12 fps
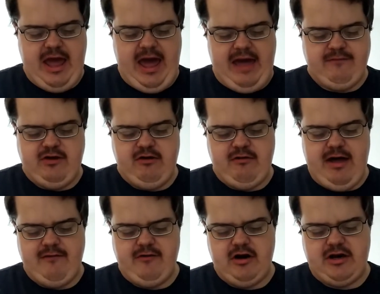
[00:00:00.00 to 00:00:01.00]
Have you
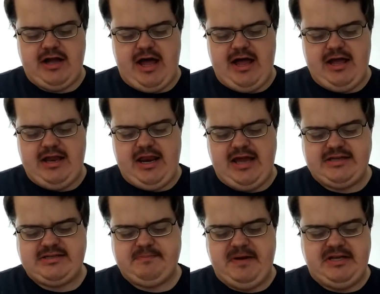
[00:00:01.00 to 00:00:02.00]
ever gotten a
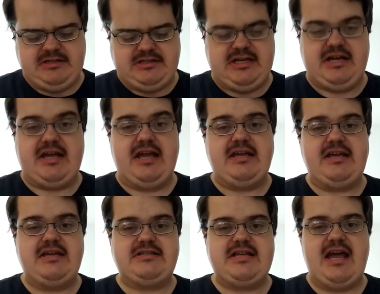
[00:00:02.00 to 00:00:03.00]
speeding ticket?
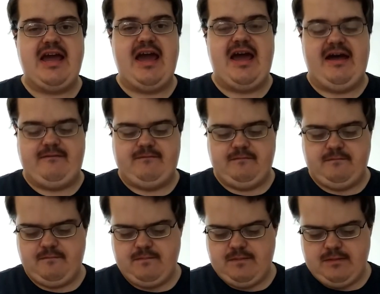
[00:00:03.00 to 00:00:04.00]
Yes, I have.
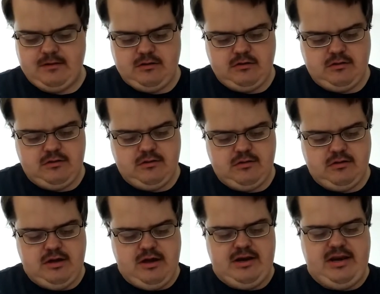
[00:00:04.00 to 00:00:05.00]

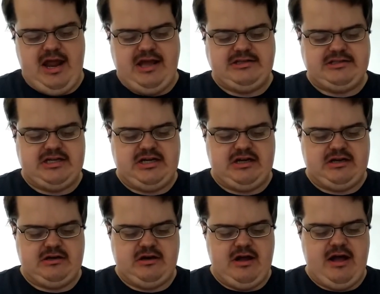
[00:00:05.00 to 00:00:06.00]
19.
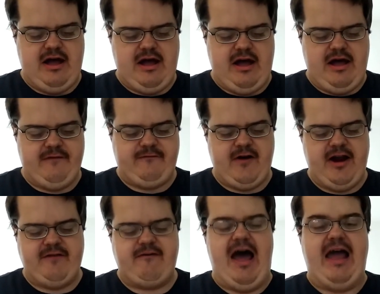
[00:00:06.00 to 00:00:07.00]
Afraid
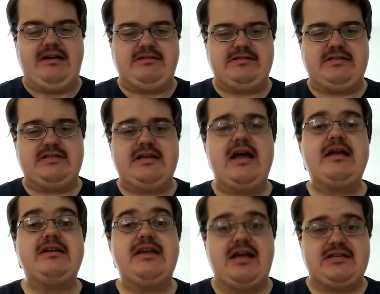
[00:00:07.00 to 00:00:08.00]
of heights.
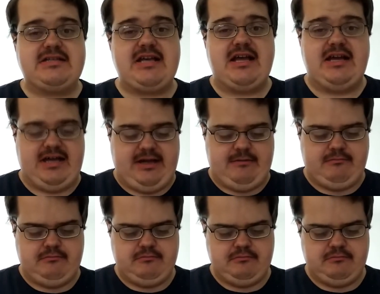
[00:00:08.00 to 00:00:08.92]
Yes, I am.